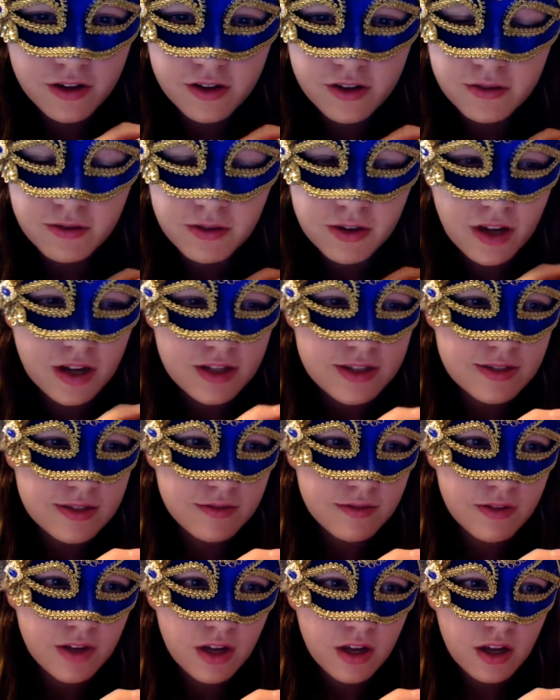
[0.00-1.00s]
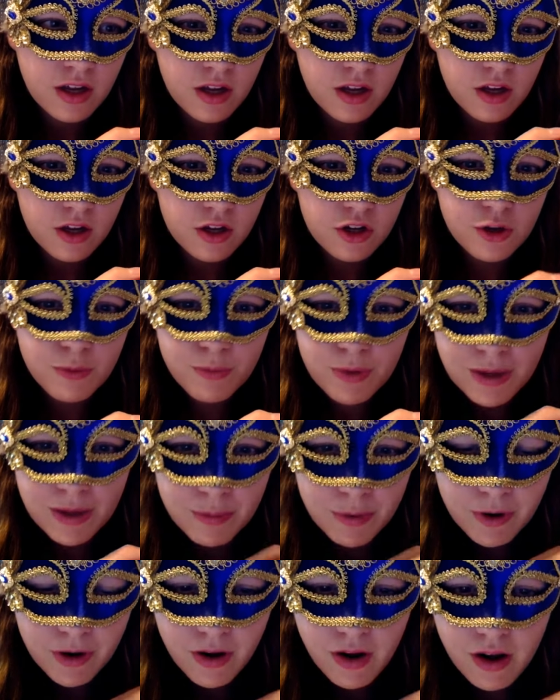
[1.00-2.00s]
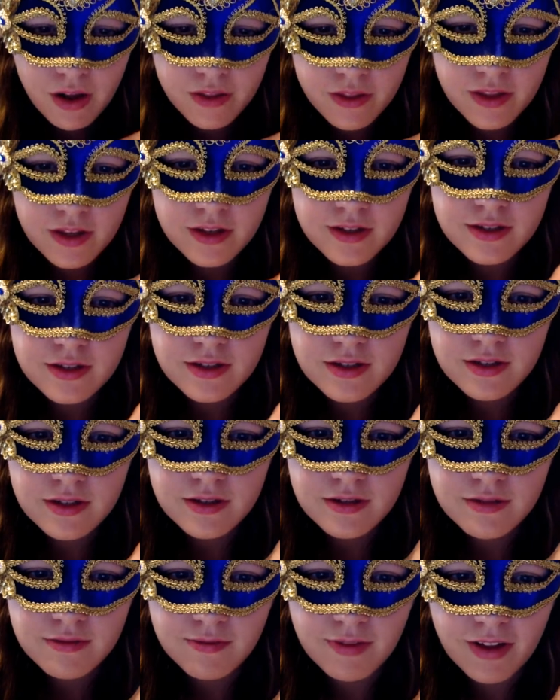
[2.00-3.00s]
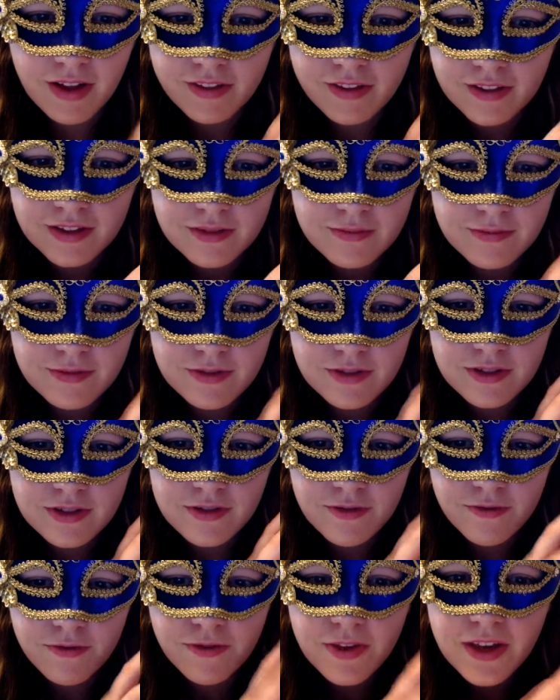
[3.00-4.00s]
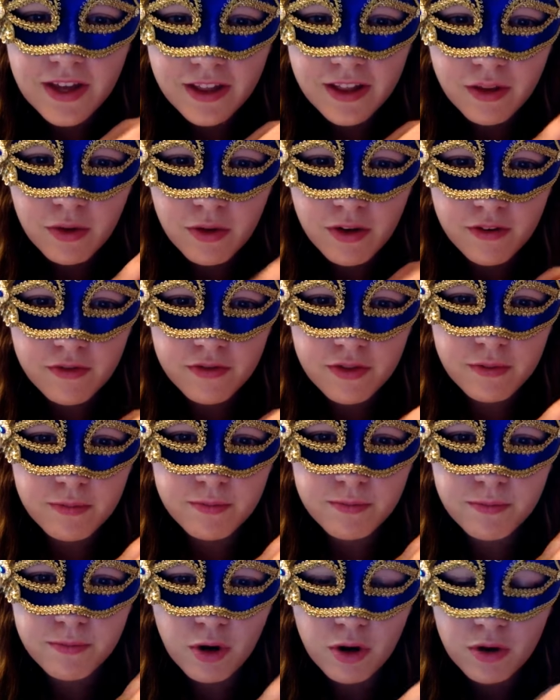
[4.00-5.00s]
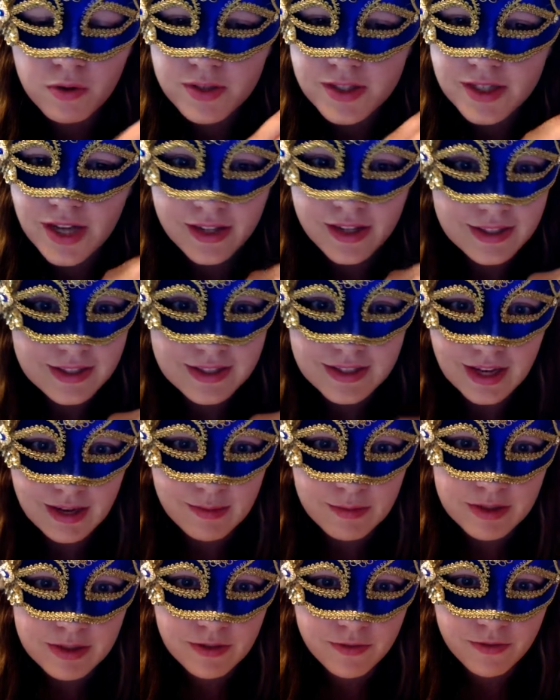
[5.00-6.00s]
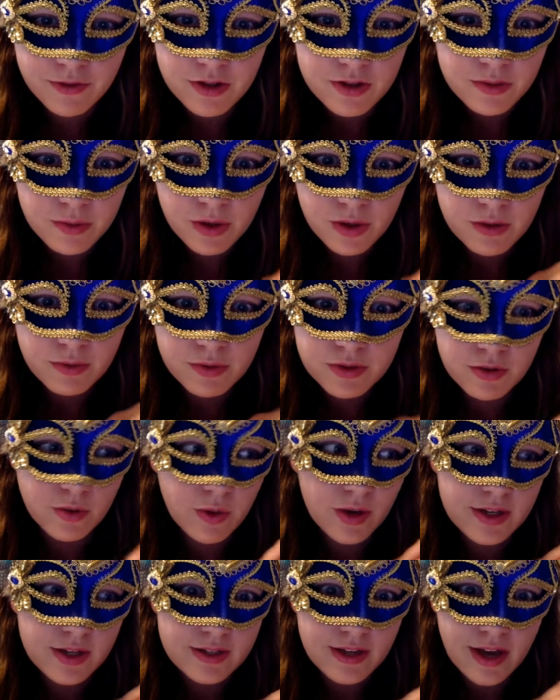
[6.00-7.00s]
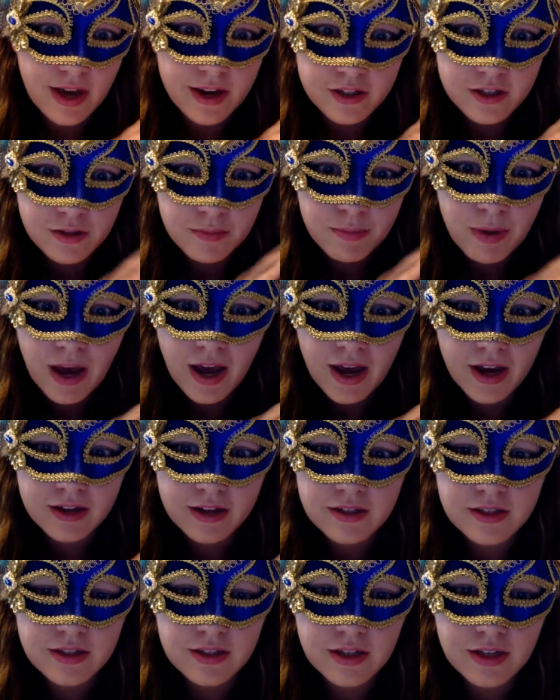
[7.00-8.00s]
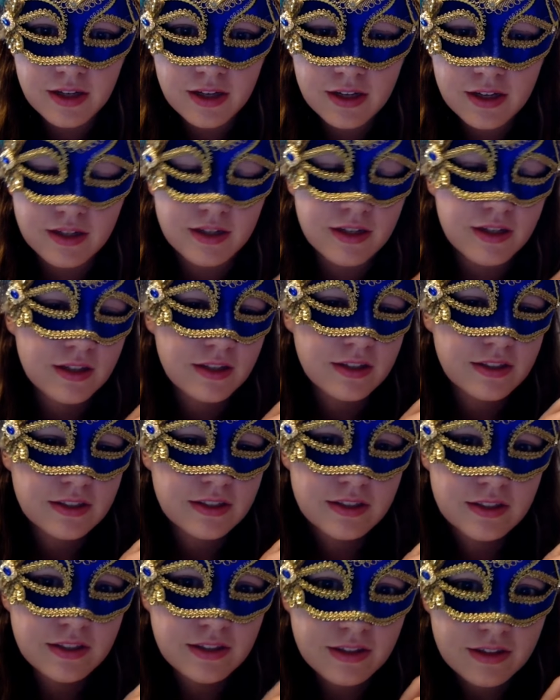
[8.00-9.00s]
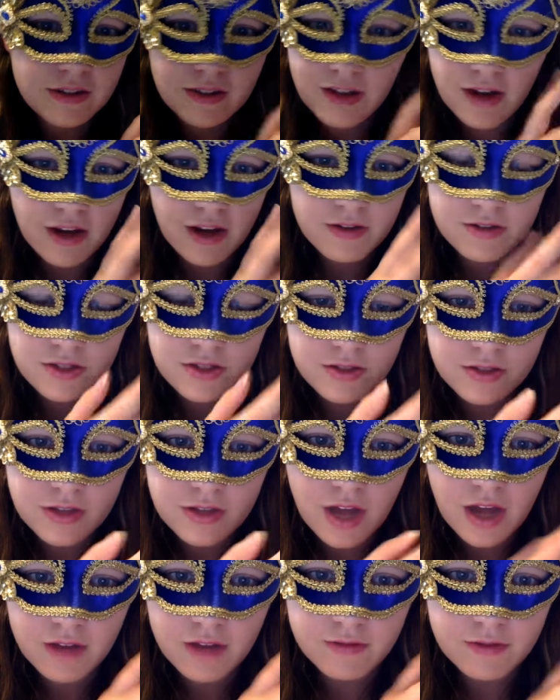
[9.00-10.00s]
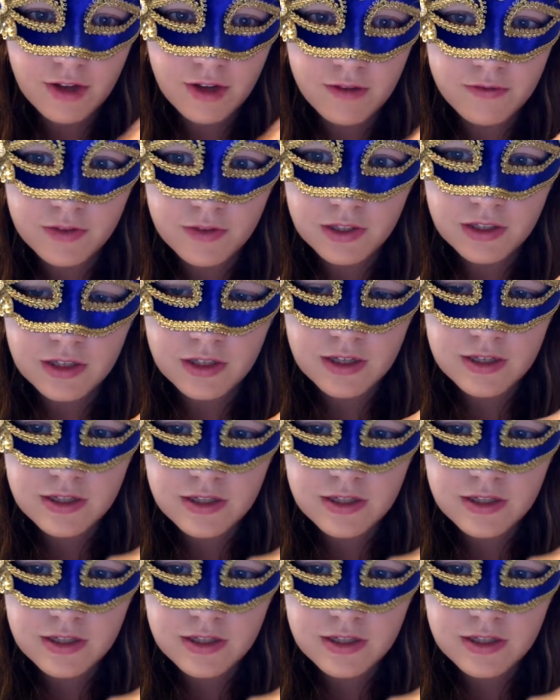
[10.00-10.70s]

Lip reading: There were lots of new people, and the feel of the book was not the same as the first one. It wasn't quite as action packed, I think, and no, I was just not feeling it.